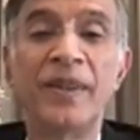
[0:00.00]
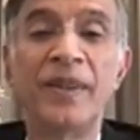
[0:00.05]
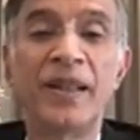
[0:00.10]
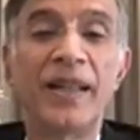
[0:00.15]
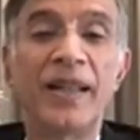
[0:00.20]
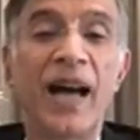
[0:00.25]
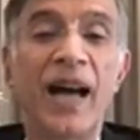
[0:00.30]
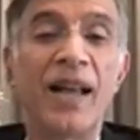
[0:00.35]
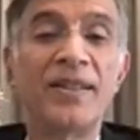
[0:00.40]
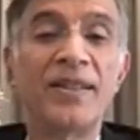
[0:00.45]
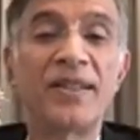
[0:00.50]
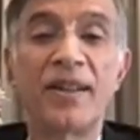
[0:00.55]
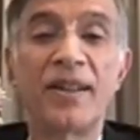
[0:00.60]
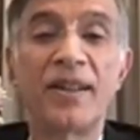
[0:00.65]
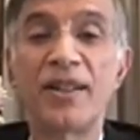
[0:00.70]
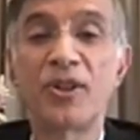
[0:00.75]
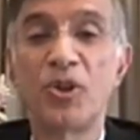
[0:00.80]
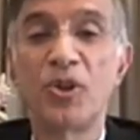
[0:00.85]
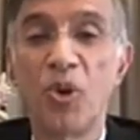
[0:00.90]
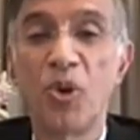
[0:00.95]
The
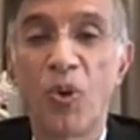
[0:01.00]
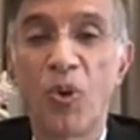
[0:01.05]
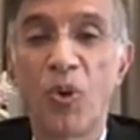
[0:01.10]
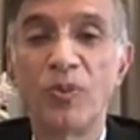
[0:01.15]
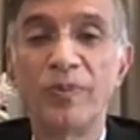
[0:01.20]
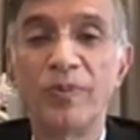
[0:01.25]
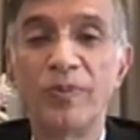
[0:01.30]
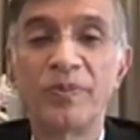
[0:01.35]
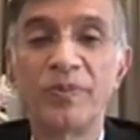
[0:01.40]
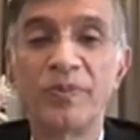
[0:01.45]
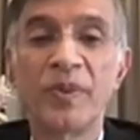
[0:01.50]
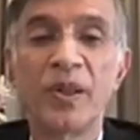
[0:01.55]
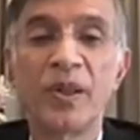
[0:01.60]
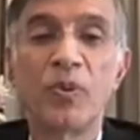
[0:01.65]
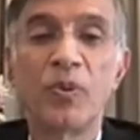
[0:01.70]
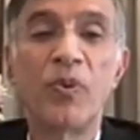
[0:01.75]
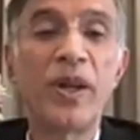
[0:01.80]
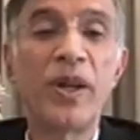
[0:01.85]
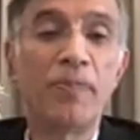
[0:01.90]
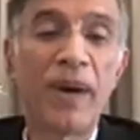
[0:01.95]
answer is no.
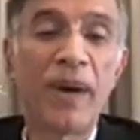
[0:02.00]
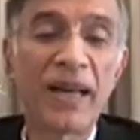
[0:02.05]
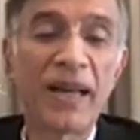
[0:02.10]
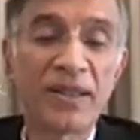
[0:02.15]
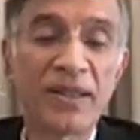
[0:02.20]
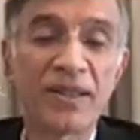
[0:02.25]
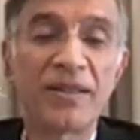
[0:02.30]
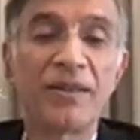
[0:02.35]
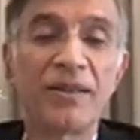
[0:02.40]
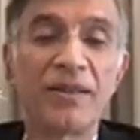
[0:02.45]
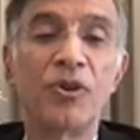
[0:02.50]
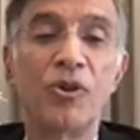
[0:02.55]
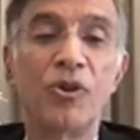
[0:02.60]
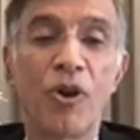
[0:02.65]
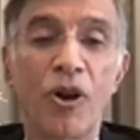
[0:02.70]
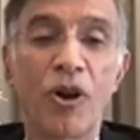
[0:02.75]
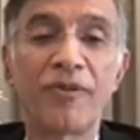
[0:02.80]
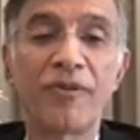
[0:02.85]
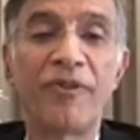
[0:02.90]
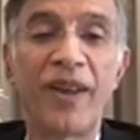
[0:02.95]
We must
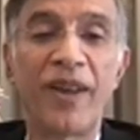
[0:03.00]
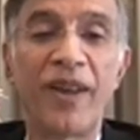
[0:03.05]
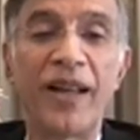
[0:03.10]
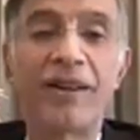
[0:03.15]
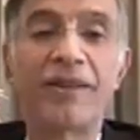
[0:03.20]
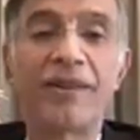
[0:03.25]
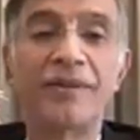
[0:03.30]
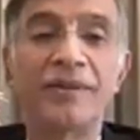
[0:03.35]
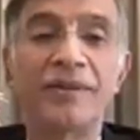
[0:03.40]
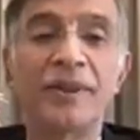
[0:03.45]
not fail.